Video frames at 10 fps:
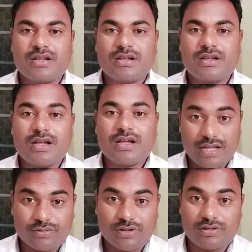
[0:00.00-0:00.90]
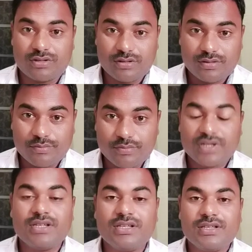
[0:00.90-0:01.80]
I have not
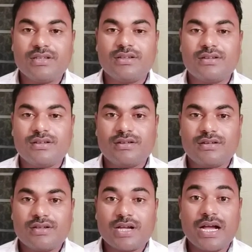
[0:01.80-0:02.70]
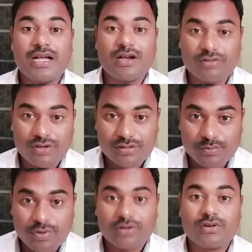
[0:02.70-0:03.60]
money, I have not
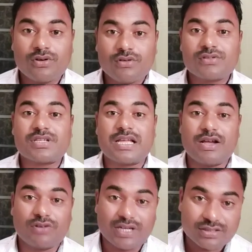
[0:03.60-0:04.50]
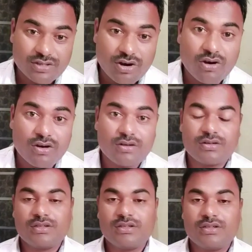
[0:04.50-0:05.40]
bungalows, I have not car,
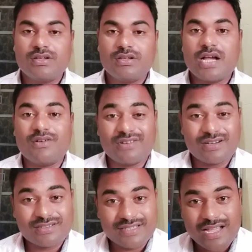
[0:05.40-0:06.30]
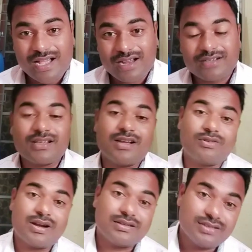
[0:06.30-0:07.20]
I have not that, I have
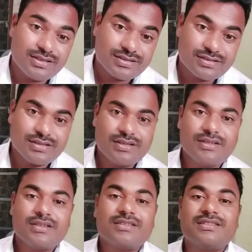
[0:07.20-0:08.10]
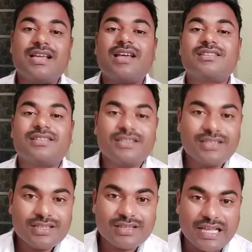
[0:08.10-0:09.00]
not this. They are
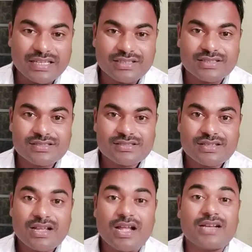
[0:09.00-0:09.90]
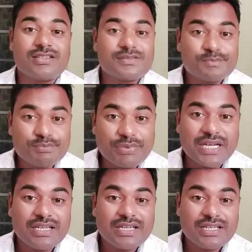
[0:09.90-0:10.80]
thinking like this and
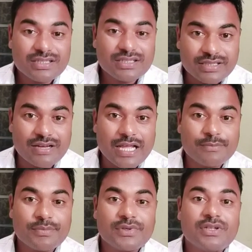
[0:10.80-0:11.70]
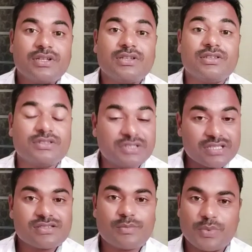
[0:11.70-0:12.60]
spending their life in
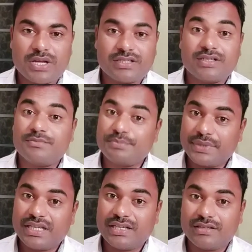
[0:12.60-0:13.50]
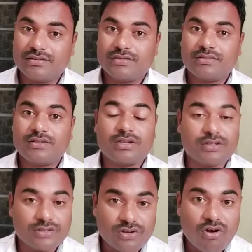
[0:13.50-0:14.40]
disappointed pain
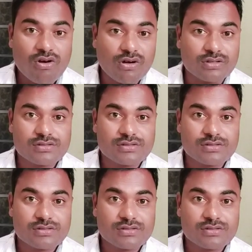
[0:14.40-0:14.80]
and loss